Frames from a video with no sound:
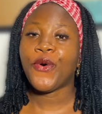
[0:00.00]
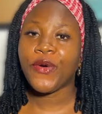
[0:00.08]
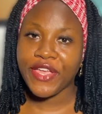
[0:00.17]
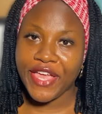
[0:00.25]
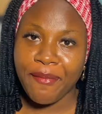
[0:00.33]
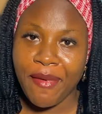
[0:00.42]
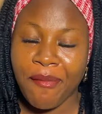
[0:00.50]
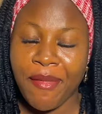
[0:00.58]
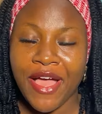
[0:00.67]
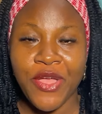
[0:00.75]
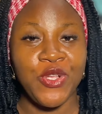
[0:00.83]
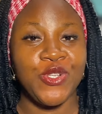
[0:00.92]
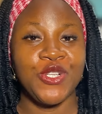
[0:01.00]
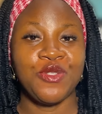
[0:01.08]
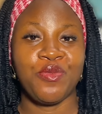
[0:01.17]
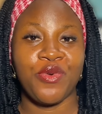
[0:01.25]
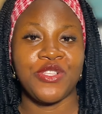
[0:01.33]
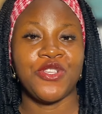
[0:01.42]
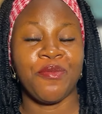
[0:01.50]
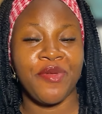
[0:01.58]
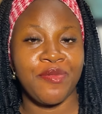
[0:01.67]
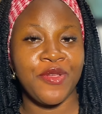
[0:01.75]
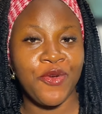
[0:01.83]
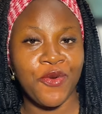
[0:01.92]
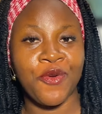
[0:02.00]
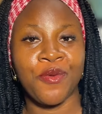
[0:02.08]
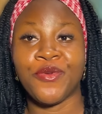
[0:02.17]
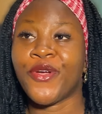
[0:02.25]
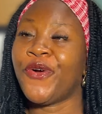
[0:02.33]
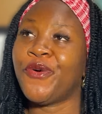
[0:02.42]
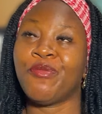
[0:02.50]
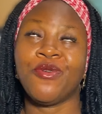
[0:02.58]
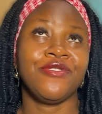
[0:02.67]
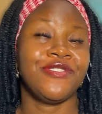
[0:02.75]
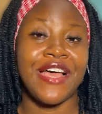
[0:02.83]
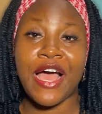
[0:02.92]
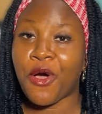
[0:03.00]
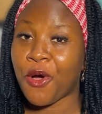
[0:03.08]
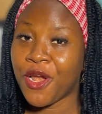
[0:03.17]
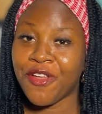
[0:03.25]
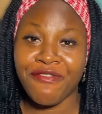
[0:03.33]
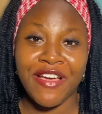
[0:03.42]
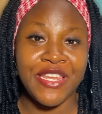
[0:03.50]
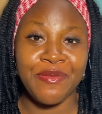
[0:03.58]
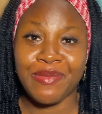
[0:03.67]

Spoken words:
Okay, mama, you just brought your baby home, your hormones are all over the